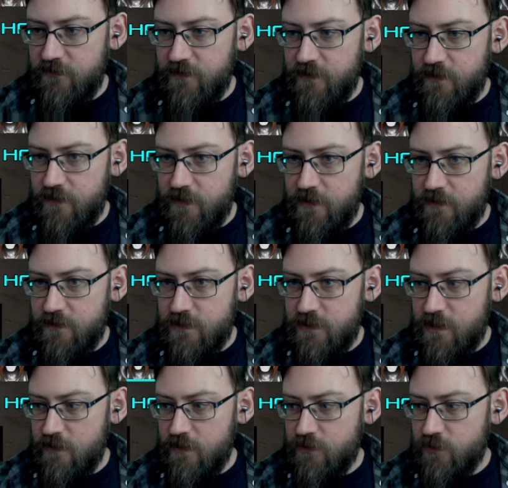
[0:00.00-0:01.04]
if I go to here, it's the
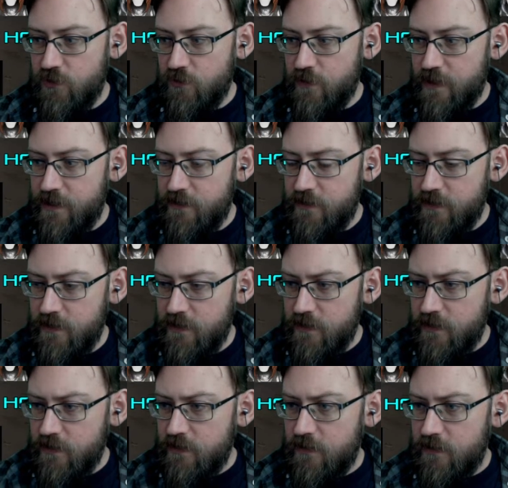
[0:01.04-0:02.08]
character creator.
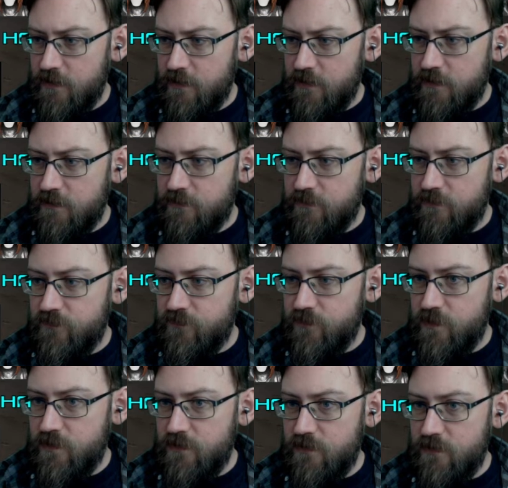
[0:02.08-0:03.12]
Um,
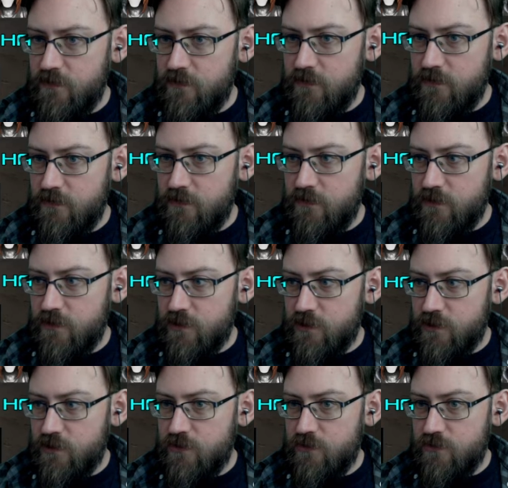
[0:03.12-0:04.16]
you can
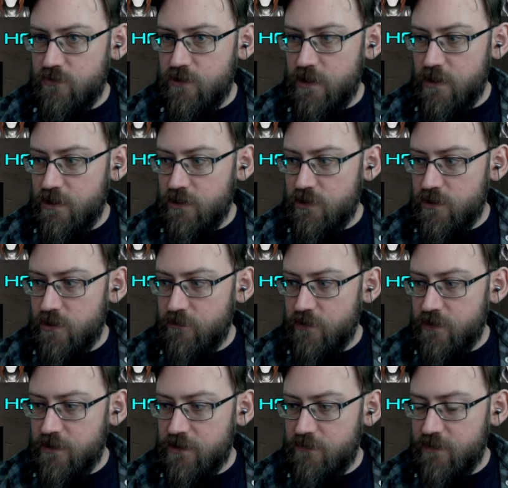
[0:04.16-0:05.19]
just change them and
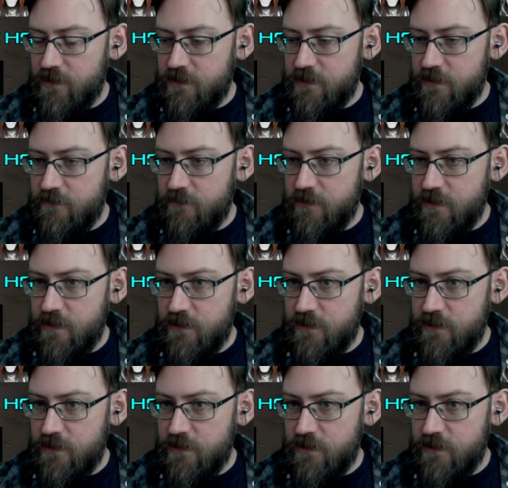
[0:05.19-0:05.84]
customize them